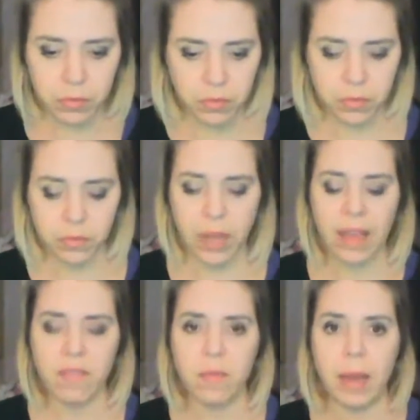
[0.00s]

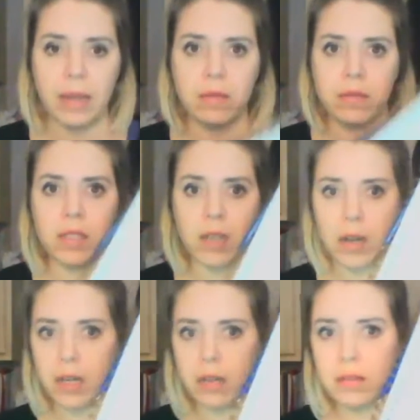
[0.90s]
I have mine
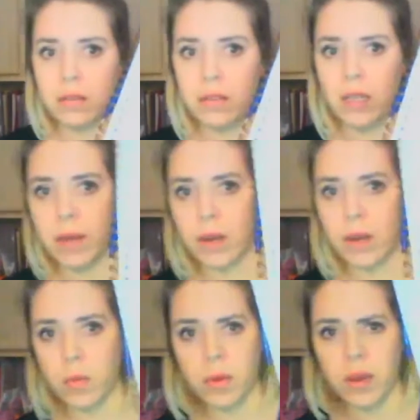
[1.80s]
started in my
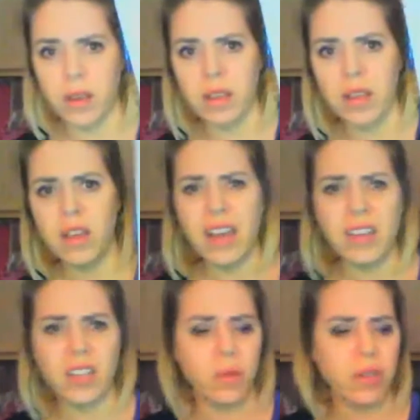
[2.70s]
notebook.
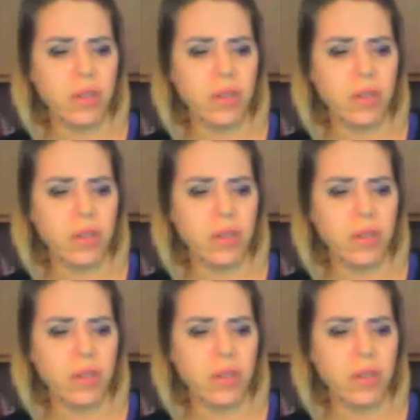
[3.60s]
Gosh, I wish